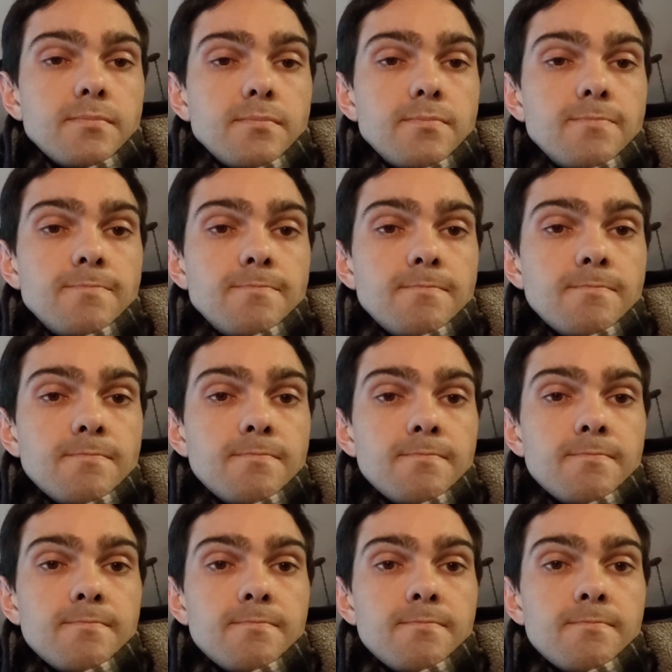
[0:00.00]

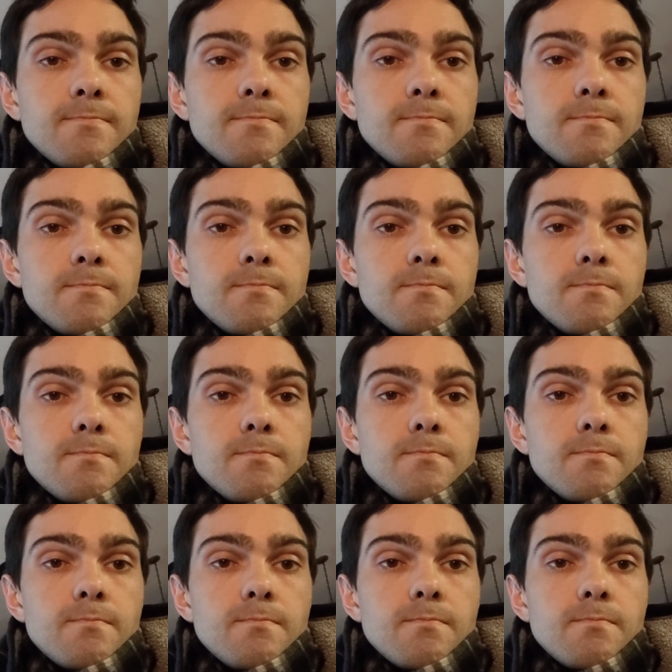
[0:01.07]

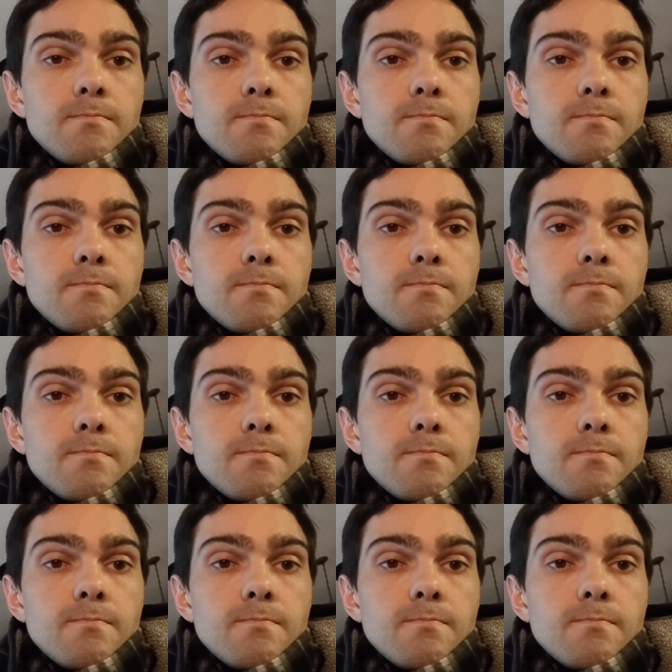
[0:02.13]
No one is speaking in this clip.